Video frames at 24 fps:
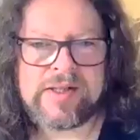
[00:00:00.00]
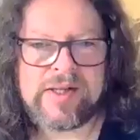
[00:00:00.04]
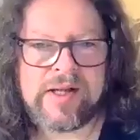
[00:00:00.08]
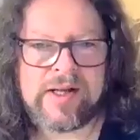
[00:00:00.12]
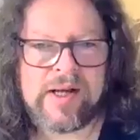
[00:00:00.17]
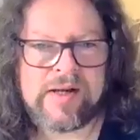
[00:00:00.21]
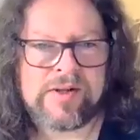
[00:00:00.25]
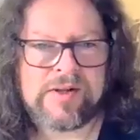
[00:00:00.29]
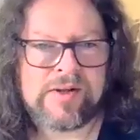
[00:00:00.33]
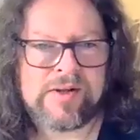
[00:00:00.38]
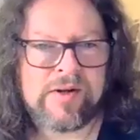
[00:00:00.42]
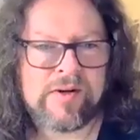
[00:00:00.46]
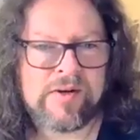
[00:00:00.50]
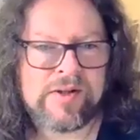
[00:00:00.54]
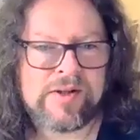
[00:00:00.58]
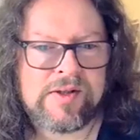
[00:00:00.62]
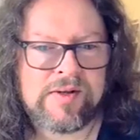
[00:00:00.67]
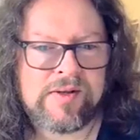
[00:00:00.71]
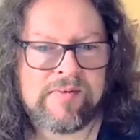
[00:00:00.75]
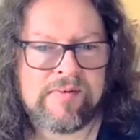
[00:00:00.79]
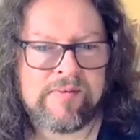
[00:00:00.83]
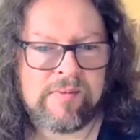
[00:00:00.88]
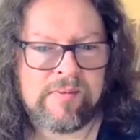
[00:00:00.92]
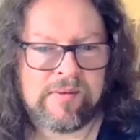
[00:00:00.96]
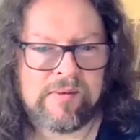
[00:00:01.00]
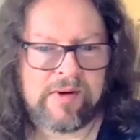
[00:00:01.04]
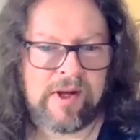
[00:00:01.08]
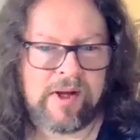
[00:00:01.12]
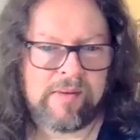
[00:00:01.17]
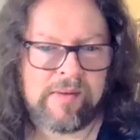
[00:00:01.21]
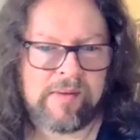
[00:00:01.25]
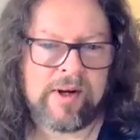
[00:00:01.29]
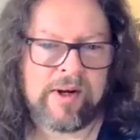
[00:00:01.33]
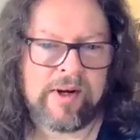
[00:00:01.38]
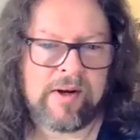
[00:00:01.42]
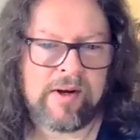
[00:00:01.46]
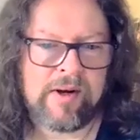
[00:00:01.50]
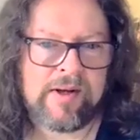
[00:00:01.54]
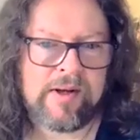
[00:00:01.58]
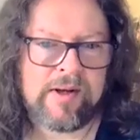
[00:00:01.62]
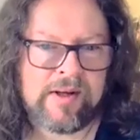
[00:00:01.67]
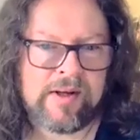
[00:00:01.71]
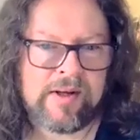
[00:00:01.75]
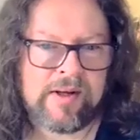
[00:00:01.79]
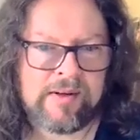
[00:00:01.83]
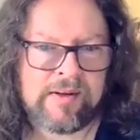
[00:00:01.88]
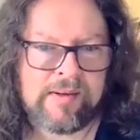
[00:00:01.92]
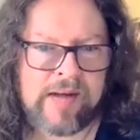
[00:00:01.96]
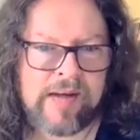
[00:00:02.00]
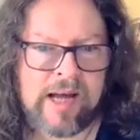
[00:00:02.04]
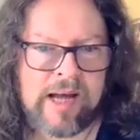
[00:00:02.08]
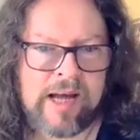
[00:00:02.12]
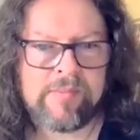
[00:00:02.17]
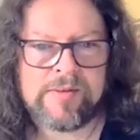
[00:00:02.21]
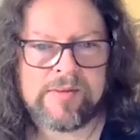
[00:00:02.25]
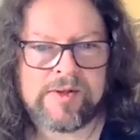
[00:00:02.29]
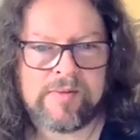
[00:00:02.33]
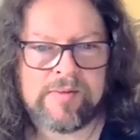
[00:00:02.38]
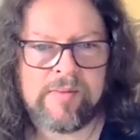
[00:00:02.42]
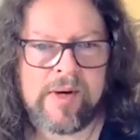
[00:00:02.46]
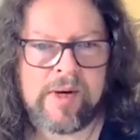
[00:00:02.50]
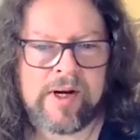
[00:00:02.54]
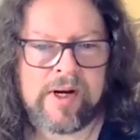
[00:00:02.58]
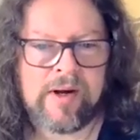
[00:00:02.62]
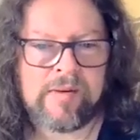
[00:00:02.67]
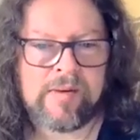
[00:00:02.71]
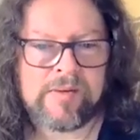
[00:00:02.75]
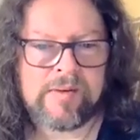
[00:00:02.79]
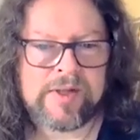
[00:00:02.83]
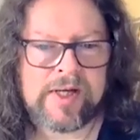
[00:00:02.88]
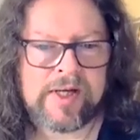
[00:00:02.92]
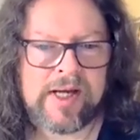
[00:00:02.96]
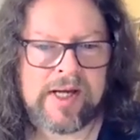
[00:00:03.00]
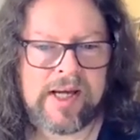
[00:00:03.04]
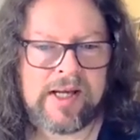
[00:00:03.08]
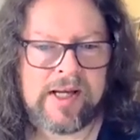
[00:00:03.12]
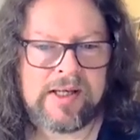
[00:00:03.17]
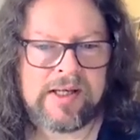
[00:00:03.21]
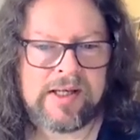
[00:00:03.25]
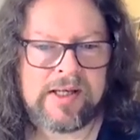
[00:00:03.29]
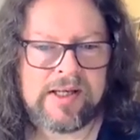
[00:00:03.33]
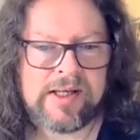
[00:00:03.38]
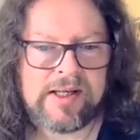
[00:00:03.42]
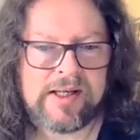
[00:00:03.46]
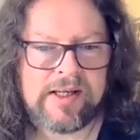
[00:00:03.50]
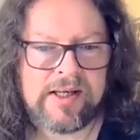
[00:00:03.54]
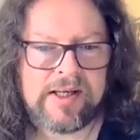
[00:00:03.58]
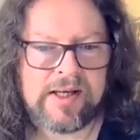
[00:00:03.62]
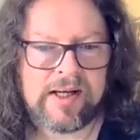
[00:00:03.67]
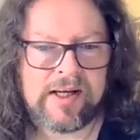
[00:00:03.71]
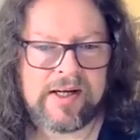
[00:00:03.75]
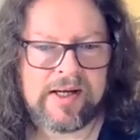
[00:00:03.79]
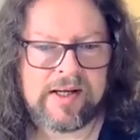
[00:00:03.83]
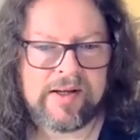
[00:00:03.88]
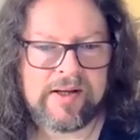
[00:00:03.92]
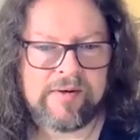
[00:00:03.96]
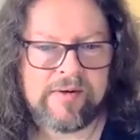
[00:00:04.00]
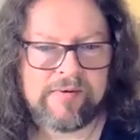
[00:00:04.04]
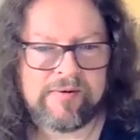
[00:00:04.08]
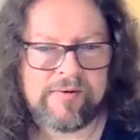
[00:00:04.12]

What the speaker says: to those songs of, well, like albums of when I was a kid, like the